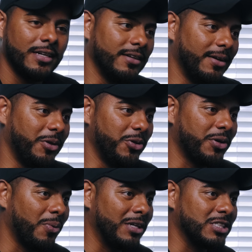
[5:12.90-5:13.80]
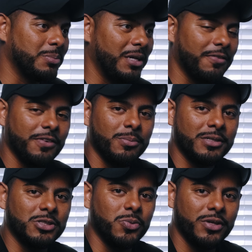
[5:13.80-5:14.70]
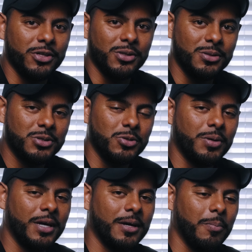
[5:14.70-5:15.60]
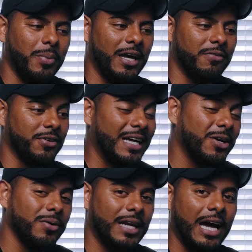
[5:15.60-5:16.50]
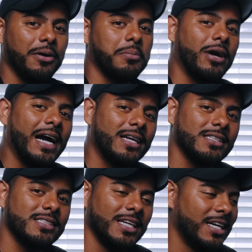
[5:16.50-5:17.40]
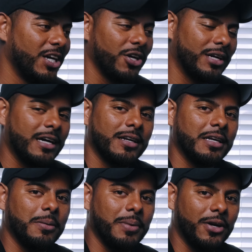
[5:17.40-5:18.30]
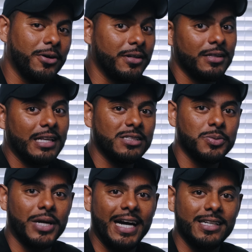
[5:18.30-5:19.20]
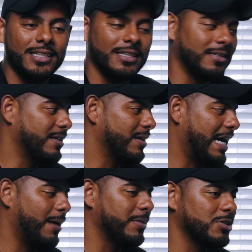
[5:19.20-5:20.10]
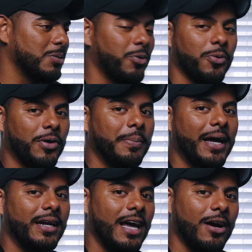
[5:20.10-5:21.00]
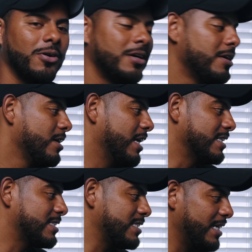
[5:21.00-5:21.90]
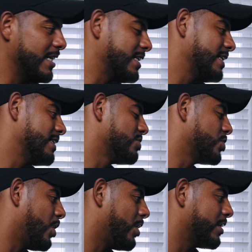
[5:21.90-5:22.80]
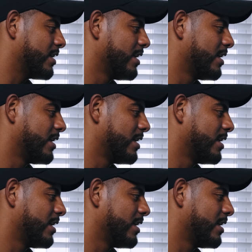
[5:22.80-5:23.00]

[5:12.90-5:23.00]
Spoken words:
I mean, you can watch as many films as you want on YouTube, but if you're not going out and practice, you're not gonna get better. And that's what I did and got me to the point where I'm at now. And seeing John,